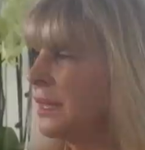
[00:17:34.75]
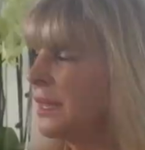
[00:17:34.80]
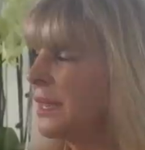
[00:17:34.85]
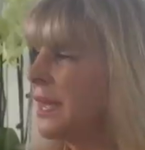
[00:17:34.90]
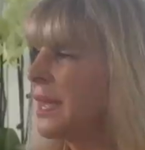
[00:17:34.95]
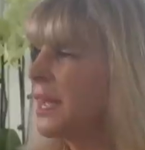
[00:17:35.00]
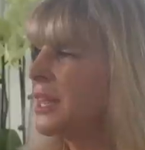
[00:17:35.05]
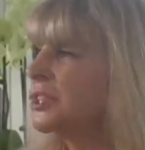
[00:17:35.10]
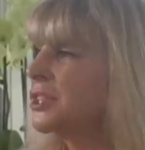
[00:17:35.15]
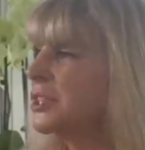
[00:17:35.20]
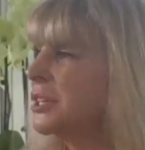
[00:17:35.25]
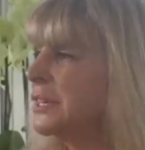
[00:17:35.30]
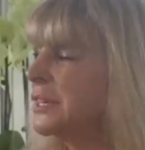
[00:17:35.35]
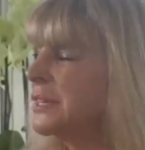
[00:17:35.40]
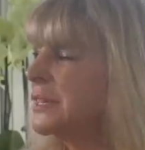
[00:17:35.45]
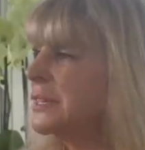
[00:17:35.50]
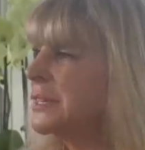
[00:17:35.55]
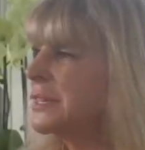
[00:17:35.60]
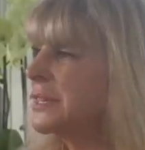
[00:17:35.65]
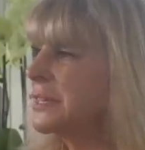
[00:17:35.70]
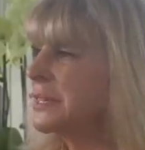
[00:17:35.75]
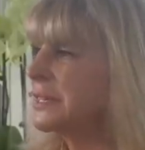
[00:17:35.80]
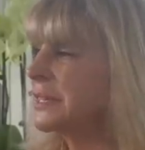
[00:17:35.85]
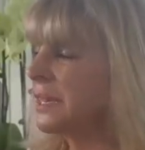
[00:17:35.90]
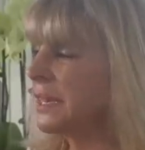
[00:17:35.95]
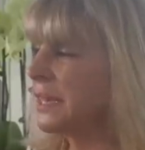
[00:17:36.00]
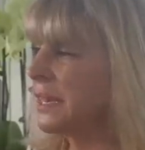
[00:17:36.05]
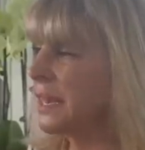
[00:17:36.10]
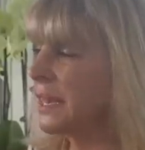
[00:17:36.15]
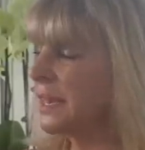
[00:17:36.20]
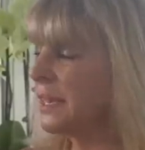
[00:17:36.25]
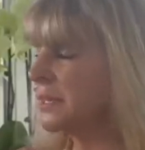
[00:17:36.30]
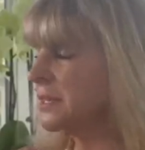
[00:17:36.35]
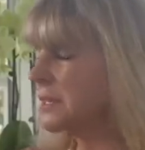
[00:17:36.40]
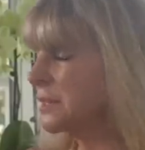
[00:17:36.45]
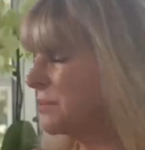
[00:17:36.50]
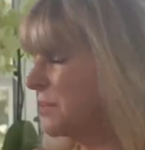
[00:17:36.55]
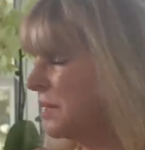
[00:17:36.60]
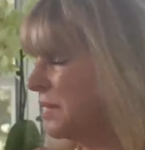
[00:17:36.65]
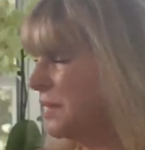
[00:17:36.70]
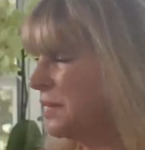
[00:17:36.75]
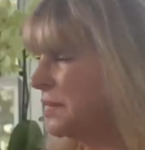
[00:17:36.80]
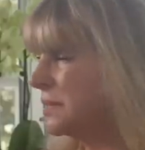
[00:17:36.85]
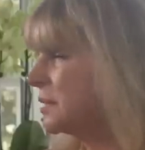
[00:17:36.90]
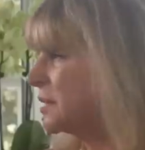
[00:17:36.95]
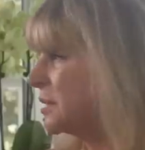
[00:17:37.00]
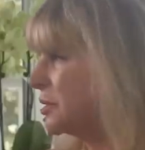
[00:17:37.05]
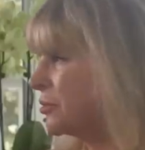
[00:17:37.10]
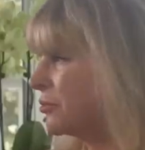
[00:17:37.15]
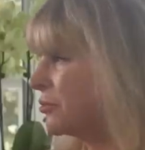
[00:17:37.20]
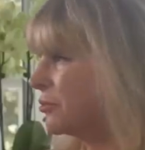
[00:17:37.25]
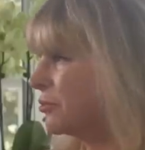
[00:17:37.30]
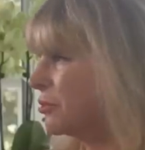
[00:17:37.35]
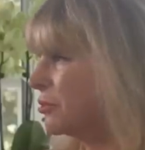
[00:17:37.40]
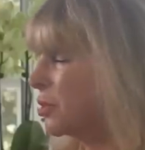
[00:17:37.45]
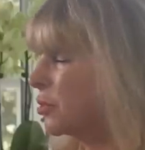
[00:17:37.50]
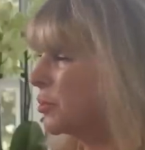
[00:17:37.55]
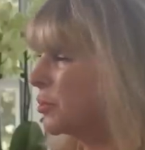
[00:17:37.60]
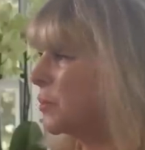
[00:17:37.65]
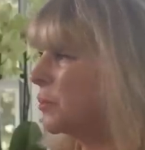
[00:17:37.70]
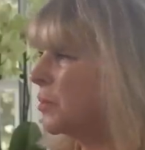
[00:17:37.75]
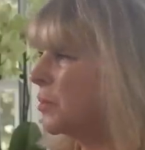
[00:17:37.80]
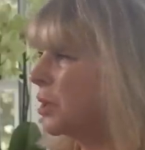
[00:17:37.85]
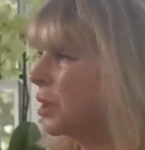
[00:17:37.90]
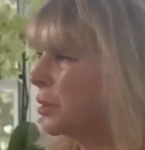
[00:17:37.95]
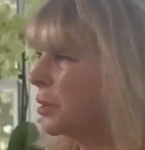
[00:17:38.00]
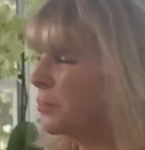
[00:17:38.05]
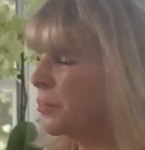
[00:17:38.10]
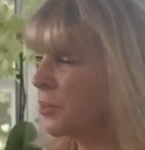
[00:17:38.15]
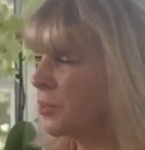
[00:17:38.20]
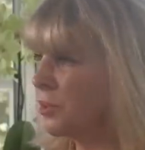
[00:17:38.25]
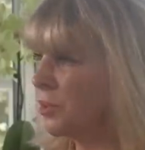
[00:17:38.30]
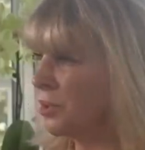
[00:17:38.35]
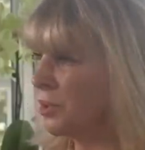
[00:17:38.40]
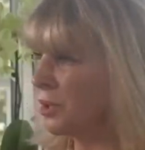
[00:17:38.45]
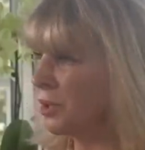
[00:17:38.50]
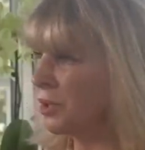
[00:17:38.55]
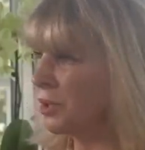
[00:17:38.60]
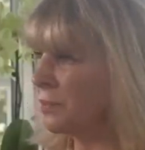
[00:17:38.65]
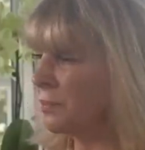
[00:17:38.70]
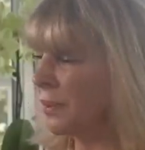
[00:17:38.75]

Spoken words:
it actually disconnects. And here's the truth. When we are born on the